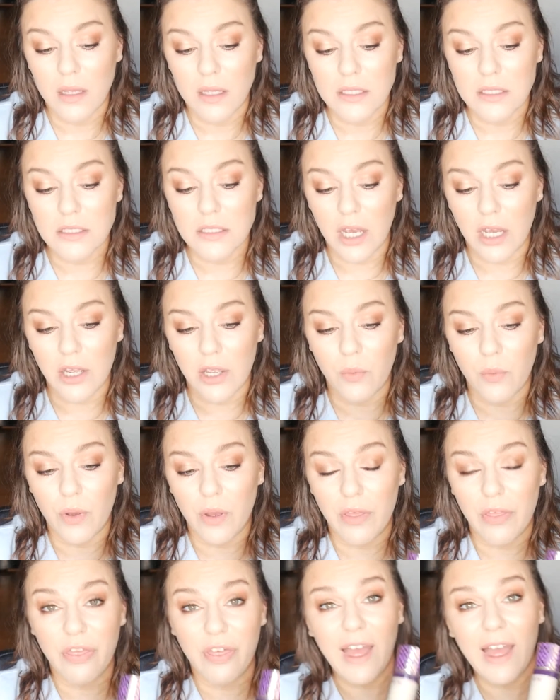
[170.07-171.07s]

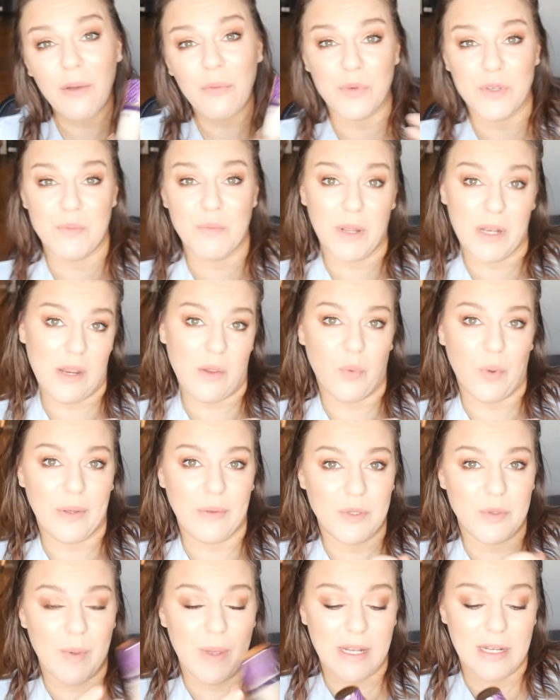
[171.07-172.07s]
So that was money
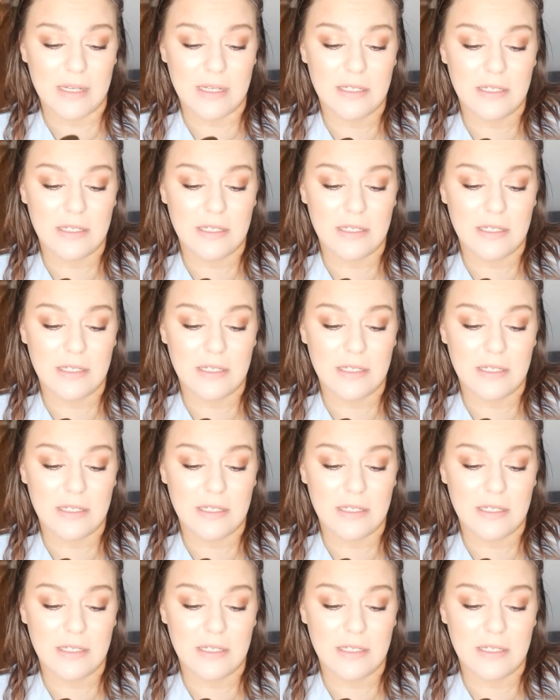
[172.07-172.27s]
well spent.